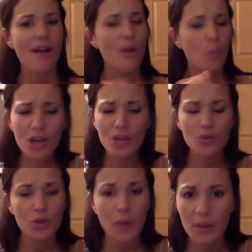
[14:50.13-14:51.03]
What are you
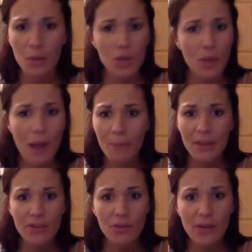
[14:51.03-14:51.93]
doing? Will you help me
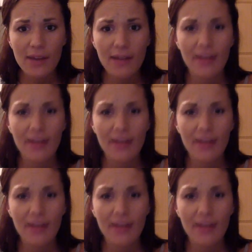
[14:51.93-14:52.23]
do it?